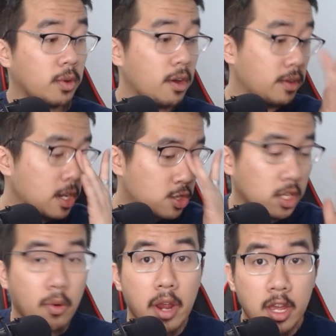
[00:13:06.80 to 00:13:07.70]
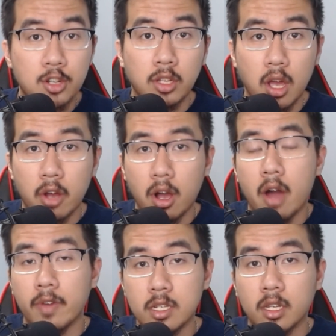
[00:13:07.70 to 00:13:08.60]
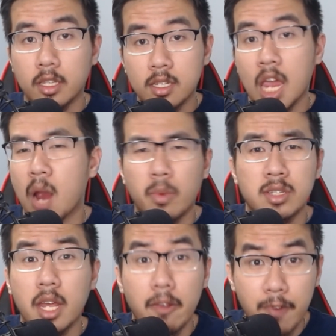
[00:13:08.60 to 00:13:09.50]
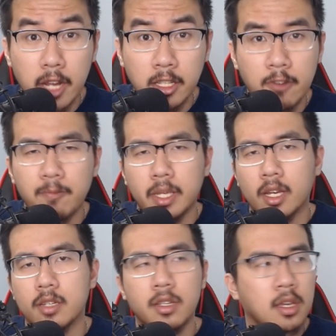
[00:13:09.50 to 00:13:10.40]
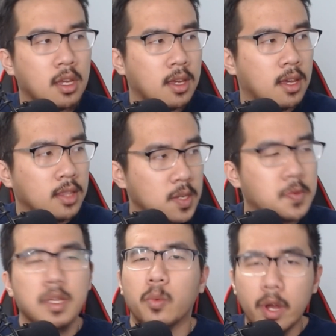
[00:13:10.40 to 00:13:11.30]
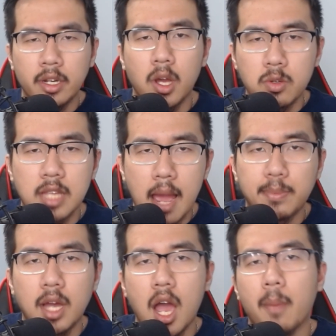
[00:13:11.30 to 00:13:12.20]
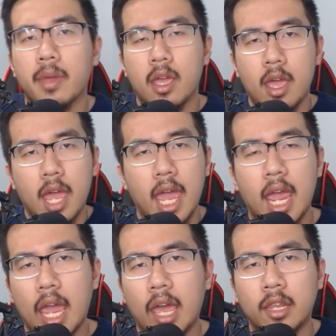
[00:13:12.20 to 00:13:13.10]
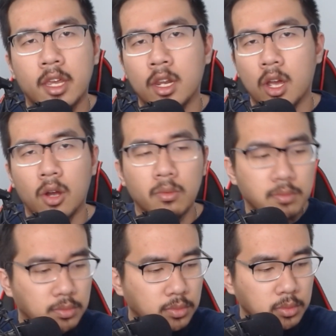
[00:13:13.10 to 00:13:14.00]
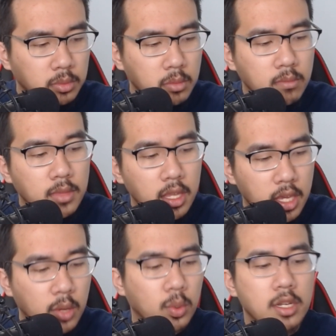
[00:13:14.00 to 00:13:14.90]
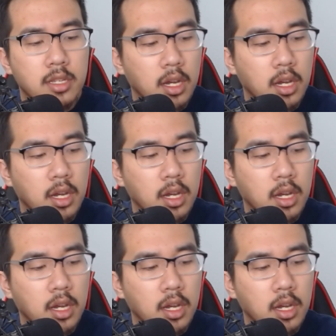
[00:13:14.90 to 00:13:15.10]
initially, obviously this camera is not effective because this was a Windows laptop, and it was